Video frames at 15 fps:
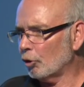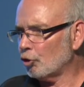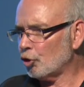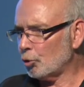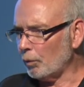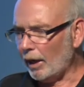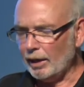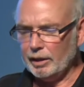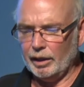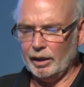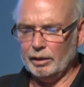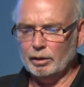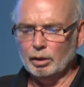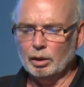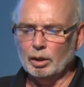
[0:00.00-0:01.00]

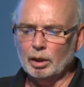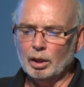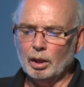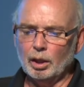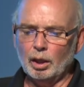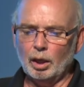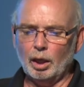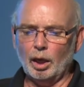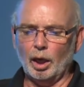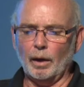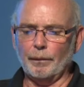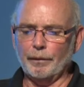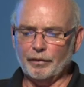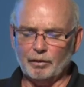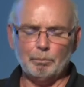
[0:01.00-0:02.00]
traded
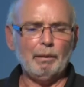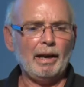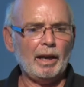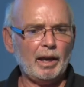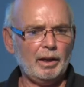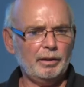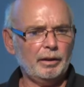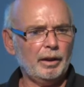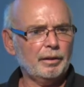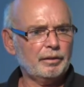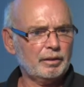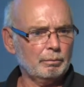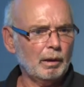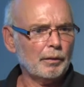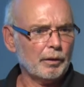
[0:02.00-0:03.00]
this band and
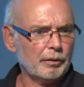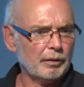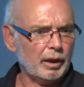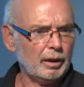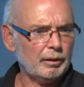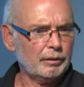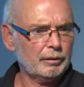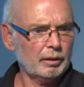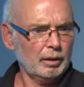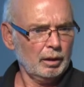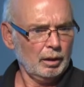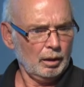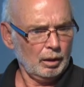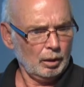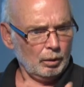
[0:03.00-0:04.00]
some other things
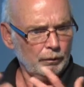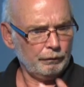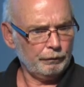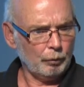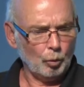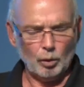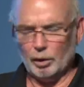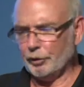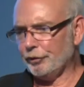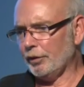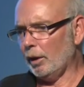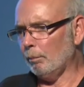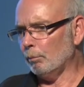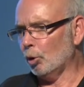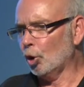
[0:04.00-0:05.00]
for
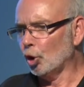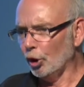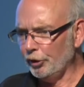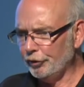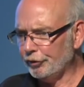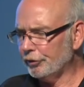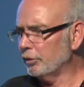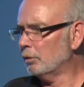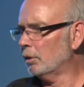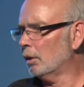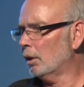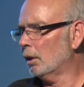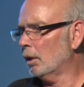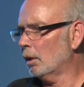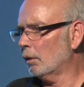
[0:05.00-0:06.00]
some goods
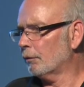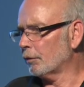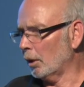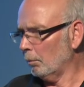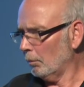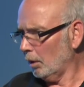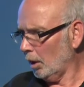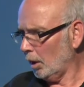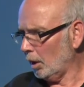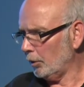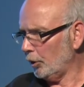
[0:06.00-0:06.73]
from a